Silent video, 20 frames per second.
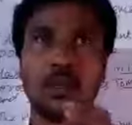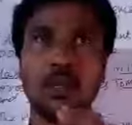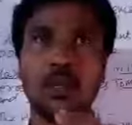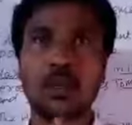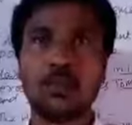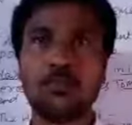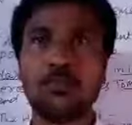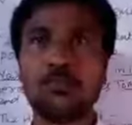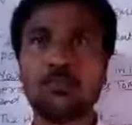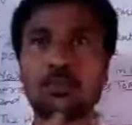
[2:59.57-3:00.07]

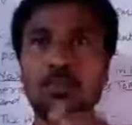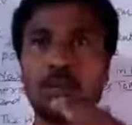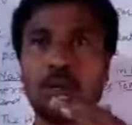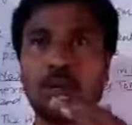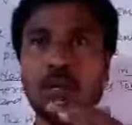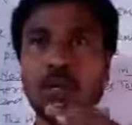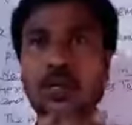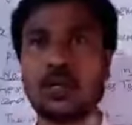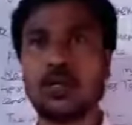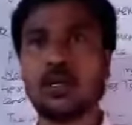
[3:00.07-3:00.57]

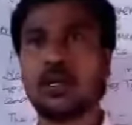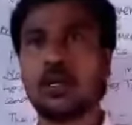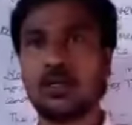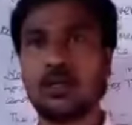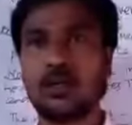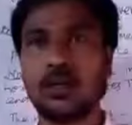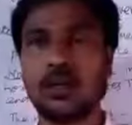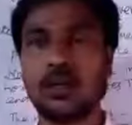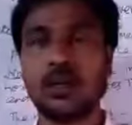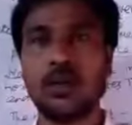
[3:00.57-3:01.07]
every
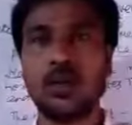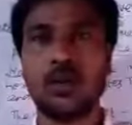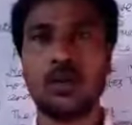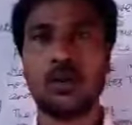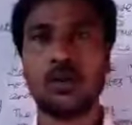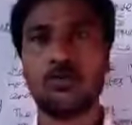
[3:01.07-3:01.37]
country